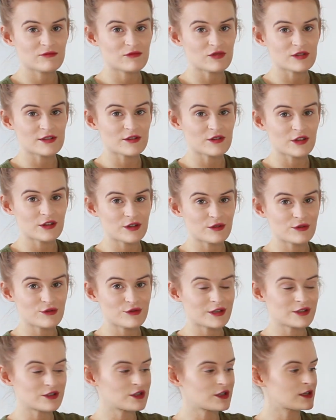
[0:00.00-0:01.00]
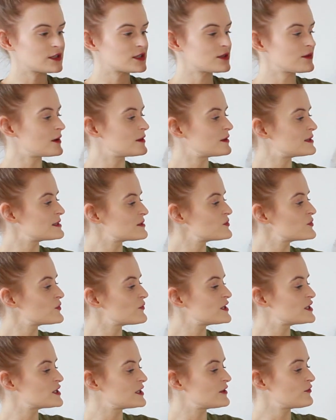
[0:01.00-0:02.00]
just so that I don't tread dirt around. These are
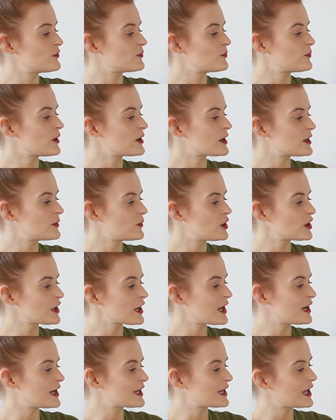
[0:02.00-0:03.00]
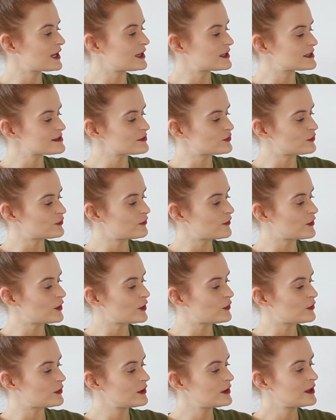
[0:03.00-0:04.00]
originally from Primark, and again, it's all
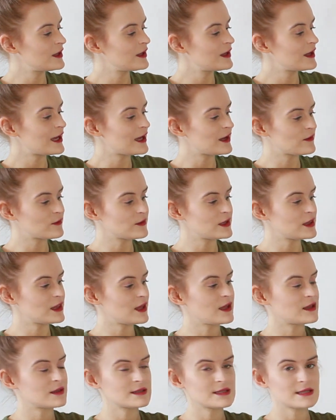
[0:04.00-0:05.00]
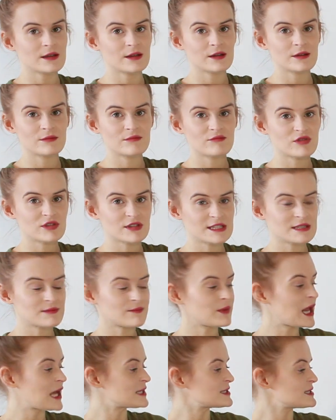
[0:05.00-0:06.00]
faux everything, so
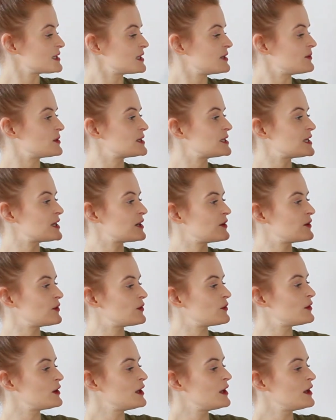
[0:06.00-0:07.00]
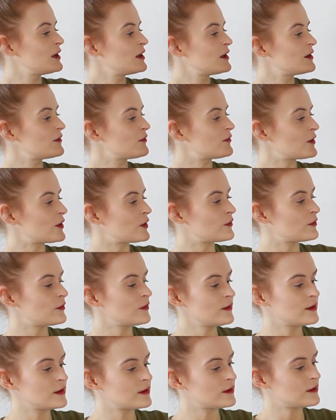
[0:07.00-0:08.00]
just plastic material, faux
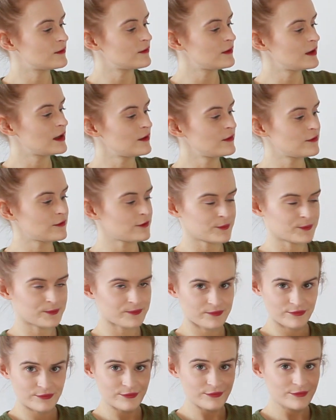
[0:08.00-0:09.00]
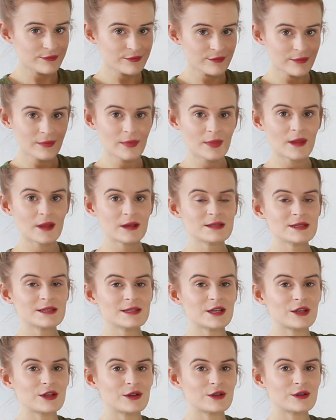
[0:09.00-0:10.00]
fluff.
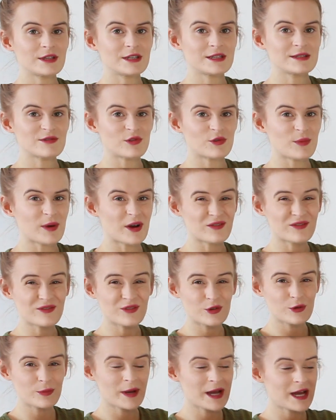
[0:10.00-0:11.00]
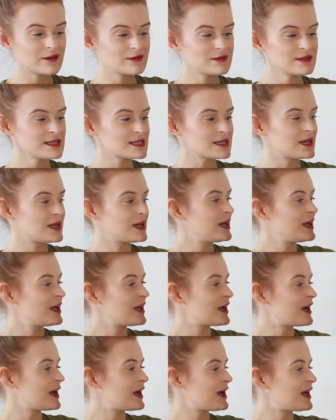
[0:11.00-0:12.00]
So these are about £4,
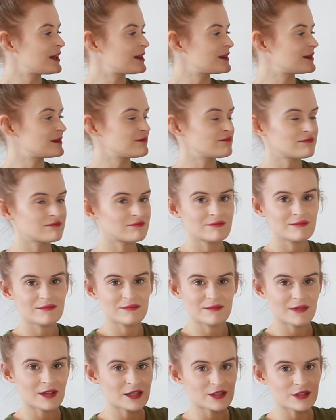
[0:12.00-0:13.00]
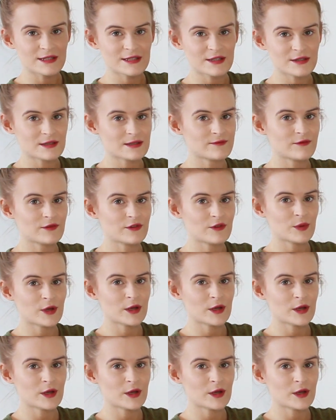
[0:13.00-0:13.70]
and I just use them for the